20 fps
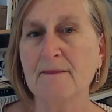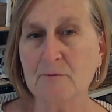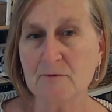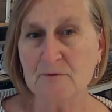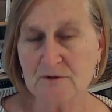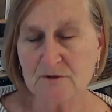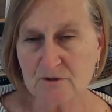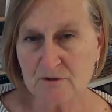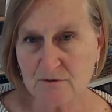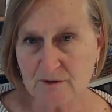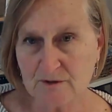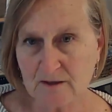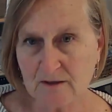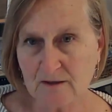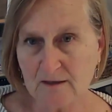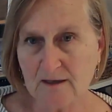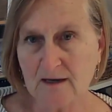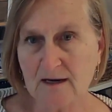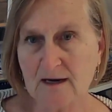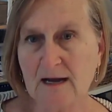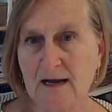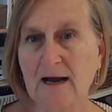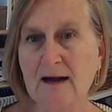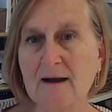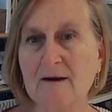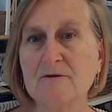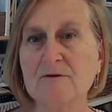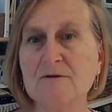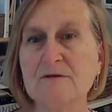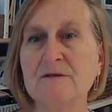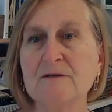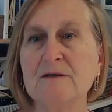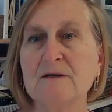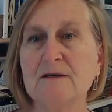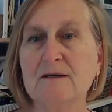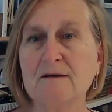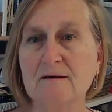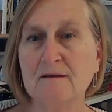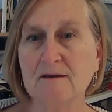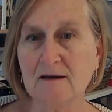that was doing a lot of
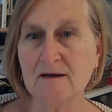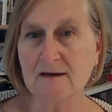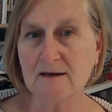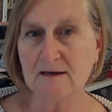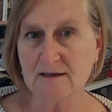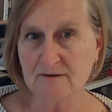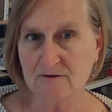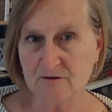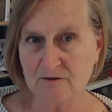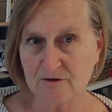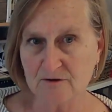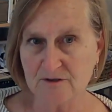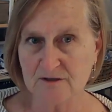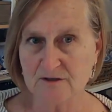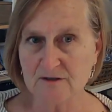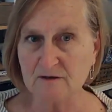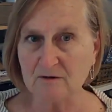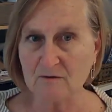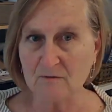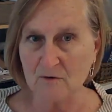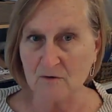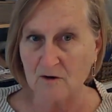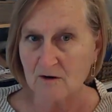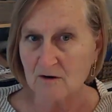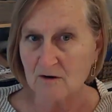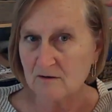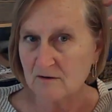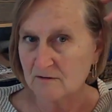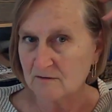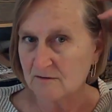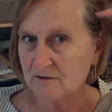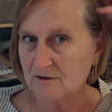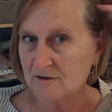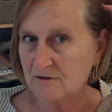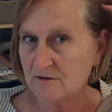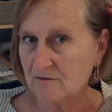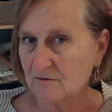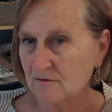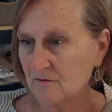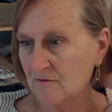housing, a lot of interesting work,
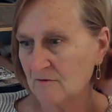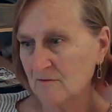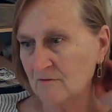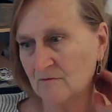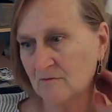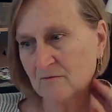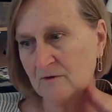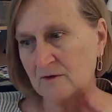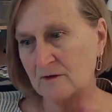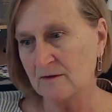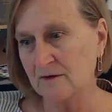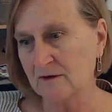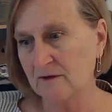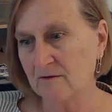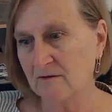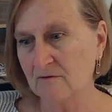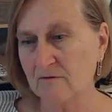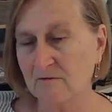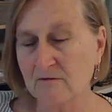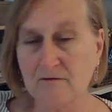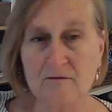2 really